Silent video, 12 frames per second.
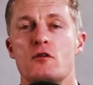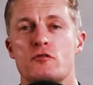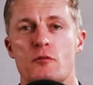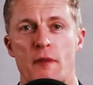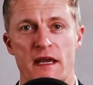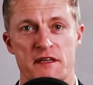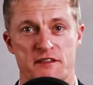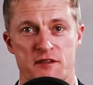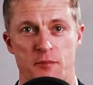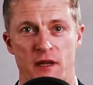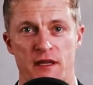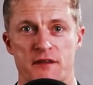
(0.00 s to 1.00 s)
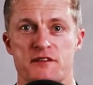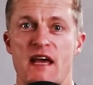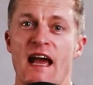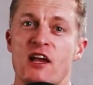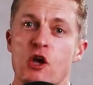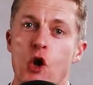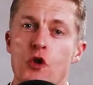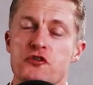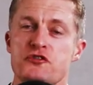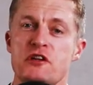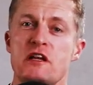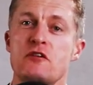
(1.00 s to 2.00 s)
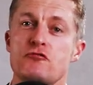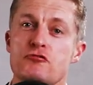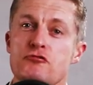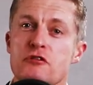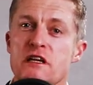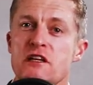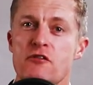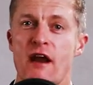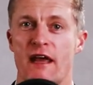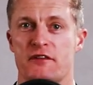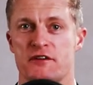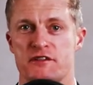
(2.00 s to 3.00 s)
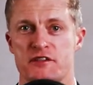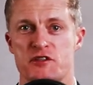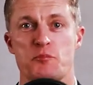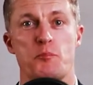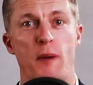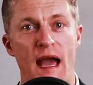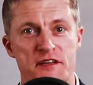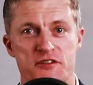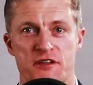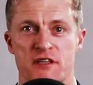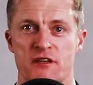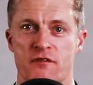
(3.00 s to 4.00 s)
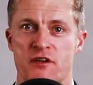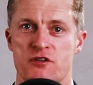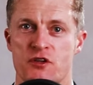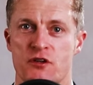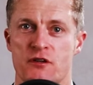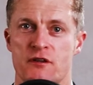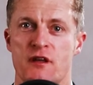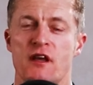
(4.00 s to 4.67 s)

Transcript: Remain disciplined and constantly redirect the decision back to the individual.